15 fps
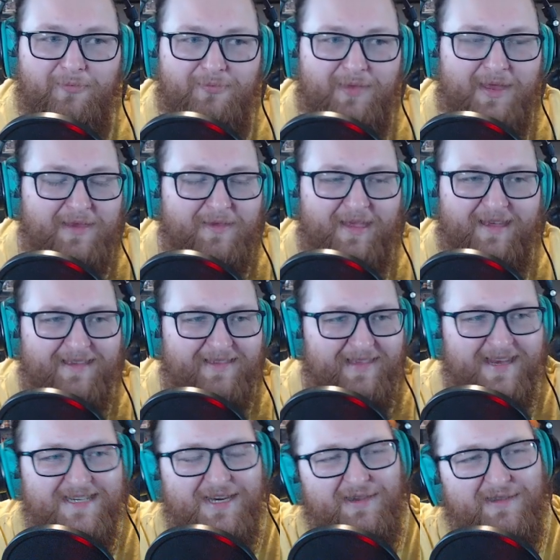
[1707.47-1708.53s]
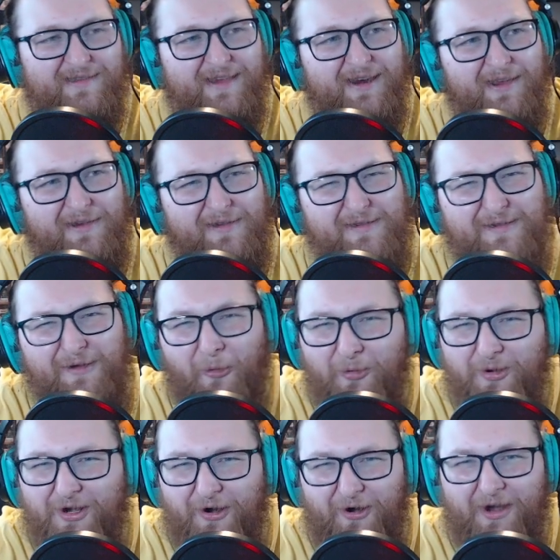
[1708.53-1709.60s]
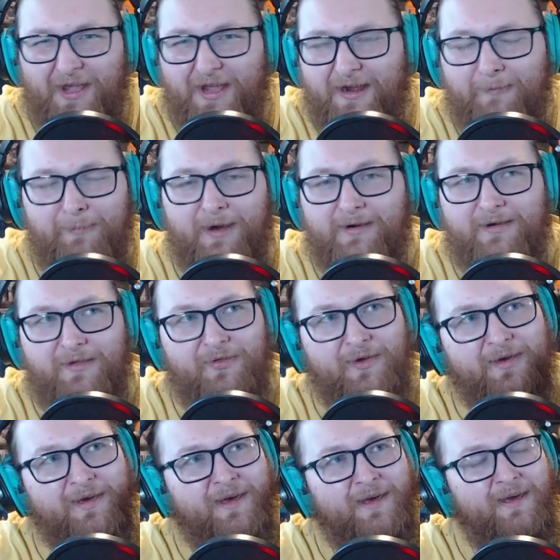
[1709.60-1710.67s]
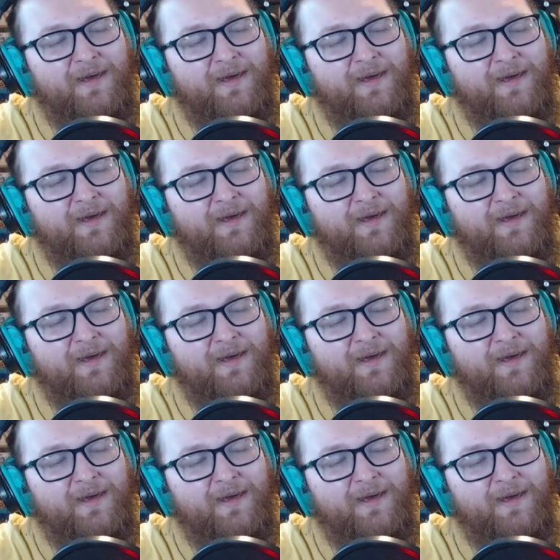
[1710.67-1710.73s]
They just did it so dirty compared to the